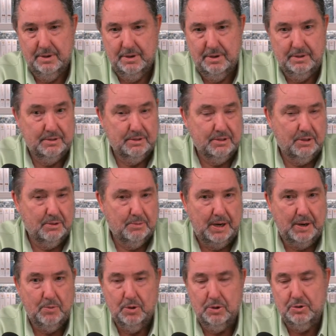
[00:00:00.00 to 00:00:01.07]
And so my
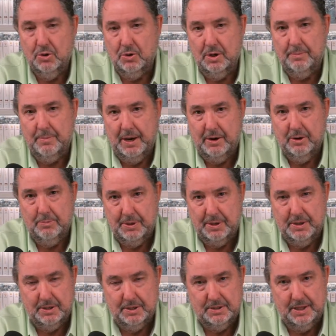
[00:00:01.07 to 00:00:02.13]
words only matter
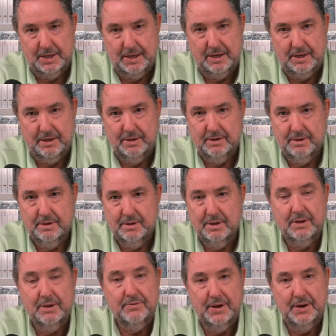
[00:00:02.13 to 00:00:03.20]
because they
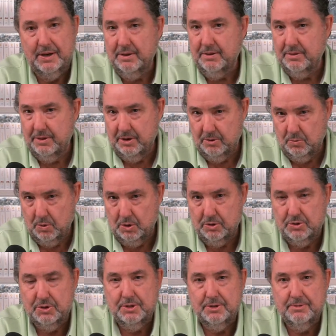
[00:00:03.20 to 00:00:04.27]
convey their
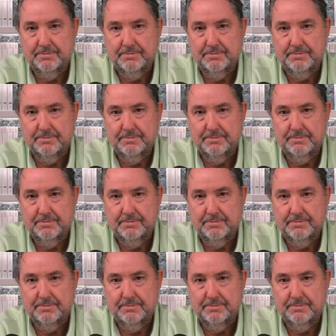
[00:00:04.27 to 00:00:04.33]
words.